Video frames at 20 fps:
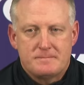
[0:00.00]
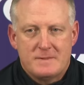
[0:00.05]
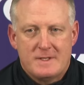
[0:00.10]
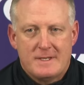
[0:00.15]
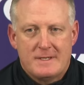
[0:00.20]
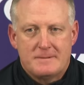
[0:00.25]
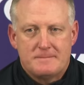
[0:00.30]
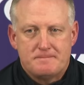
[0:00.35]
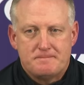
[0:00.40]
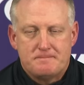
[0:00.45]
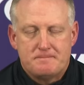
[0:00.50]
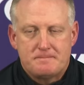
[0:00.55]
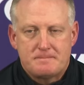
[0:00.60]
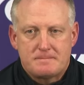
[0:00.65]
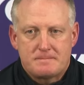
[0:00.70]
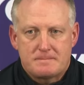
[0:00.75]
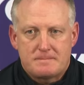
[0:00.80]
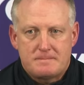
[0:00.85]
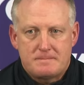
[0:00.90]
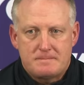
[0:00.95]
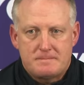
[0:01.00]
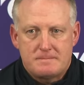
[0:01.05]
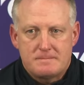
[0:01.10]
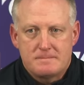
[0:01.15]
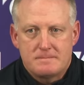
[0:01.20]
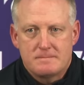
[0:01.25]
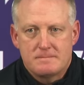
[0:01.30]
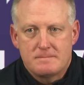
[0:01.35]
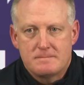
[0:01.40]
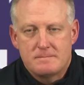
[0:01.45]
Yeah. And
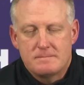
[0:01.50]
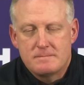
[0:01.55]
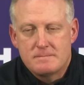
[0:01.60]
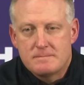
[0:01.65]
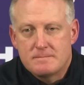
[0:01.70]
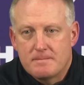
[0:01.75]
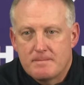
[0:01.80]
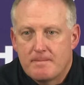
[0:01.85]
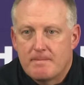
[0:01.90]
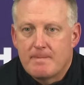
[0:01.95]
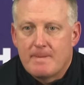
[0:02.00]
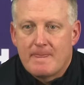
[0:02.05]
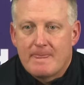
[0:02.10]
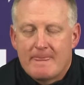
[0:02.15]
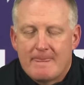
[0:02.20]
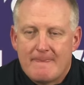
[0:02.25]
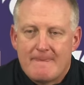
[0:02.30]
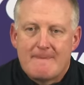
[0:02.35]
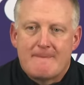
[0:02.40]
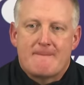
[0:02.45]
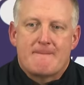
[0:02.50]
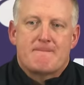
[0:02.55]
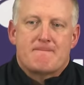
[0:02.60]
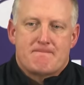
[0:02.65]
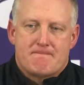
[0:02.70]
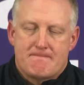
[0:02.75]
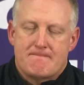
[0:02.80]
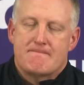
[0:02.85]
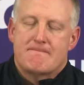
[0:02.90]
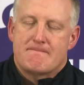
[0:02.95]
Dante Cephas kind of evolved into
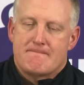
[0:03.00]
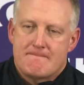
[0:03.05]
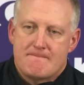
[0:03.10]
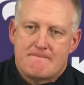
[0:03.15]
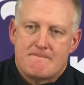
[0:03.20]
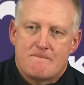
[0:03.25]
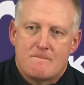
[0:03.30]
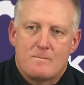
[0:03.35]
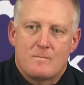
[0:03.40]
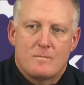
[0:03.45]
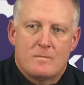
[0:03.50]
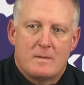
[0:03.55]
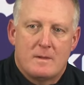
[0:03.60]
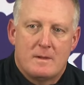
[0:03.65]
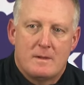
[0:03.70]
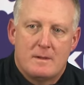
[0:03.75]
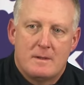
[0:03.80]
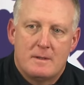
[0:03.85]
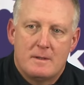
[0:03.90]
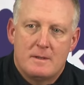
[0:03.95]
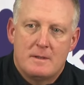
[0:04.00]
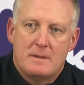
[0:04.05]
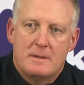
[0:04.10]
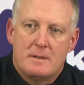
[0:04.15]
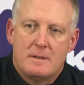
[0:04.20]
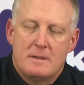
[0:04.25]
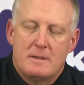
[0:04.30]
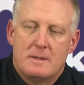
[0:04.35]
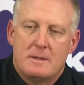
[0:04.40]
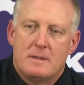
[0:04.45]
a bigger role. What did you
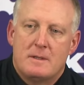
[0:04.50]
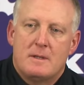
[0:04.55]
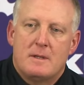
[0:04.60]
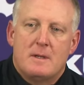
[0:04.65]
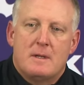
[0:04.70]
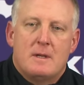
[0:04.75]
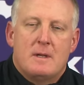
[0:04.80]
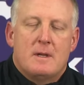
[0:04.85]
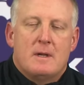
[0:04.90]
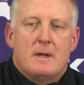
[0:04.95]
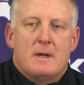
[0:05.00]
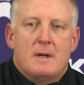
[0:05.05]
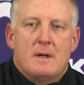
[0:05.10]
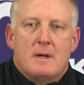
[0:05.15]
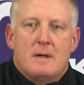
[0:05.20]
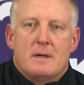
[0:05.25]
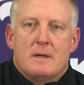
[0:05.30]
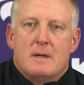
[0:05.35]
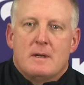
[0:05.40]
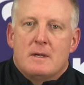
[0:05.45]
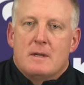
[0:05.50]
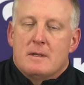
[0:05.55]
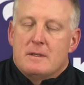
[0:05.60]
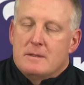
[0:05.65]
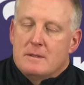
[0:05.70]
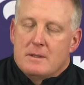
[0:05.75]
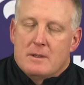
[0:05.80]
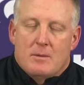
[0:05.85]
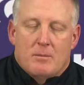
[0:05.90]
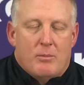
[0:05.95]
see that is tangible out
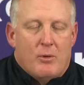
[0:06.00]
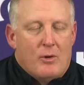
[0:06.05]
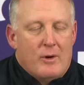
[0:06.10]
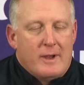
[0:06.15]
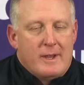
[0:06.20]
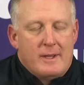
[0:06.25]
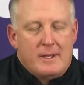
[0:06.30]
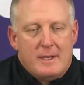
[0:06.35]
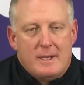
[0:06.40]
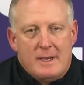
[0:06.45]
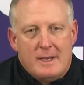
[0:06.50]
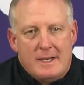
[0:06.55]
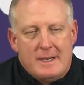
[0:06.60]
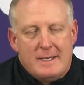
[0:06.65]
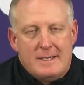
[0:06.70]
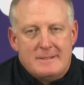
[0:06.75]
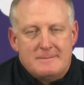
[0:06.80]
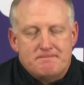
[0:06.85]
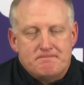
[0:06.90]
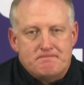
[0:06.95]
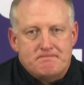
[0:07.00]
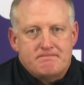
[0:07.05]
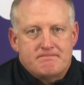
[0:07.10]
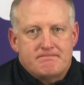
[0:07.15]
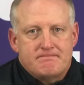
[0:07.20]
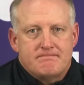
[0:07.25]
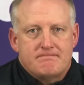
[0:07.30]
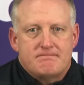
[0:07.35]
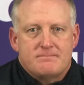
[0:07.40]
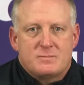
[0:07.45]
of that? Boy, um,
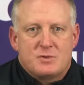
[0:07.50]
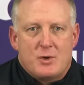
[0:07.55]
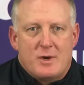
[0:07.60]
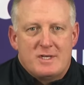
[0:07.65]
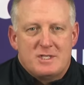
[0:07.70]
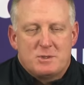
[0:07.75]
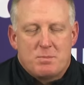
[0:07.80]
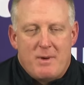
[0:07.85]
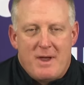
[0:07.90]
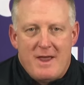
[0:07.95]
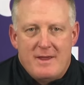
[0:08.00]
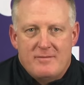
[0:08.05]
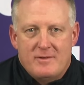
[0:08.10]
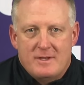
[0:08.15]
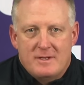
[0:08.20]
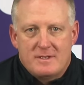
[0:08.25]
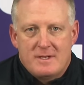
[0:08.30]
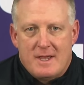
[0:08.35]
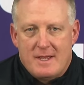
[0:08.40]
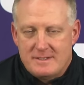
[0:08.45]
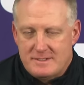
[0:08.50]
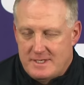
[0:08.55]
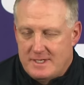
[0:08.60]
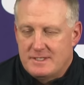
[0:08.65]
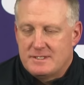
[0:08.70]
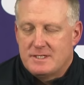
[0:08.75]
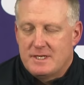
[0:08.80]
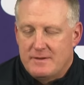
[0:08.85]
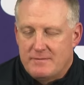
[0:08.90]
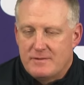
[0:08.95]
Trey Spivey and Dante
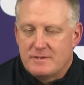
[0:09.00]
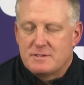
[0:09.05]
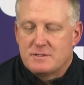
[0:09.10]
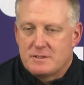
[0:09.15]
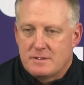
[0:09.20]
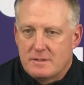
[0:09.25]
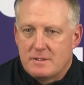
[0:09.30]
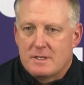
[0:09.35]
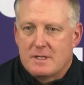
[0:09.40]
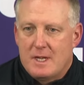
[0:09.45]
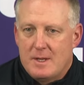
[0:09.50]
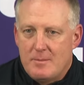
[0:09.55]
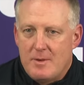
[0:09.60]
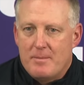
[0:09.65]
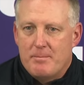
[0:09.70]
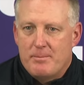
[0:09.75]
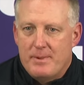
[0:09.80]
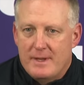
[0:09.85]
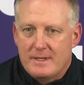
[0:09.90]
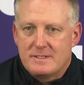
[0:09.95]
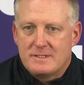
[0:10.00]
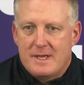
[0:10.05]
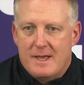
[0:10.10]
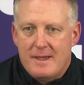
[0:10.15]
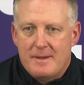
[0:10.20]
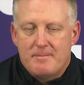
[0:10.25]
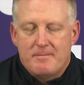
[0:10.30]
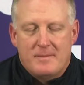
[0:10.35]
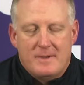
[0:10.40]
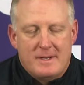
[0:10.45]
Cephas came up big time.